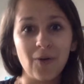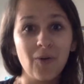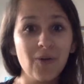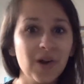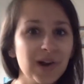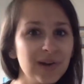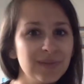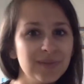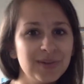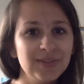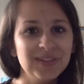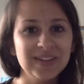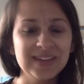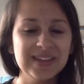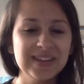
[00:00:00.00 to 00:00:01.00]
horror
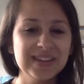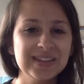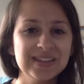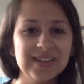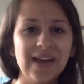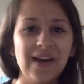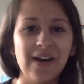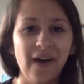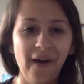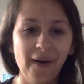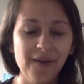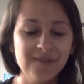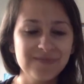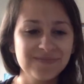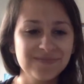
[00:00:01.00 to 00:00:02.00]
movies,
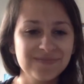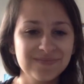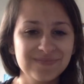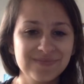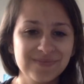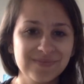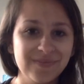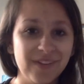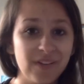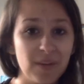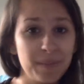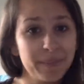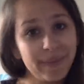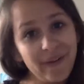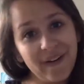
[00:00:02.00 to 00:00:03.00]
favorite
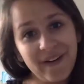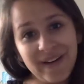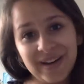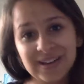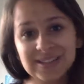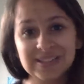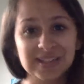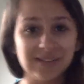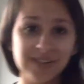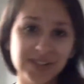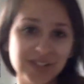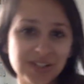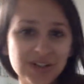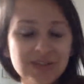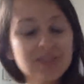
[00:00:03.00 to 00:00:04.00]
books, TV
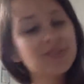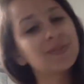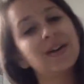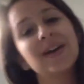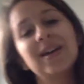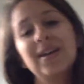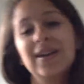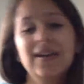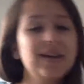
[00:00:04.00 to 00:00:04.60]
shows, right?